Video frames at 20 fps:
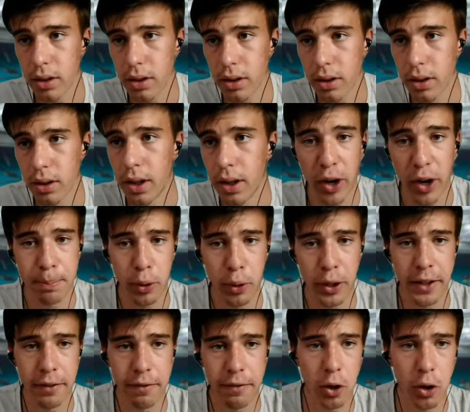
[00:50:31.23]
Break
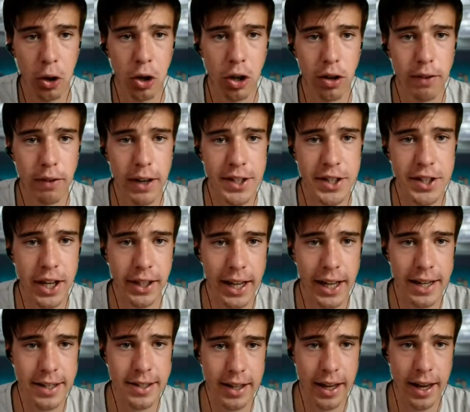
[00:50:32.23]
point for Richard
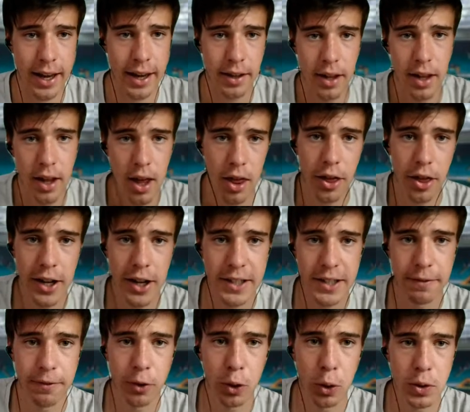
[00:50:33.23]
Gasquet,
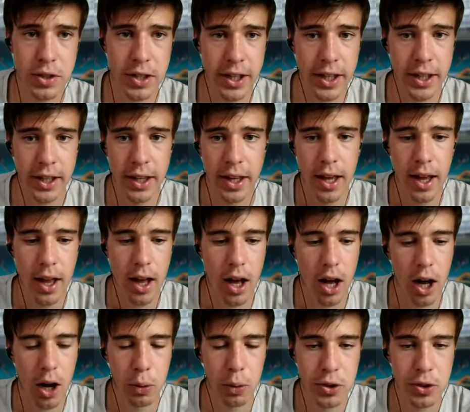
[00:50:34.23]
30-40.
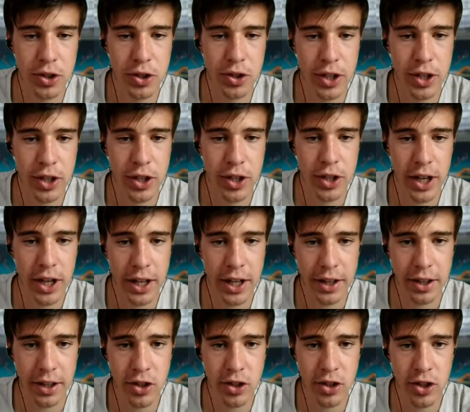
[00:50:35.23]
I will check the chats
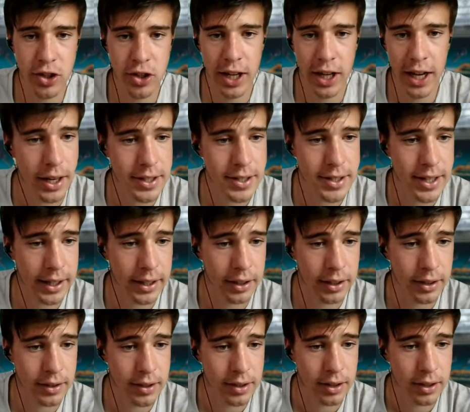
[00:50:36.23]
in a
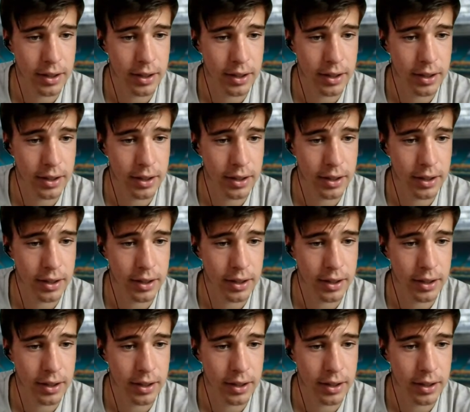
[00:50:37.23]
second.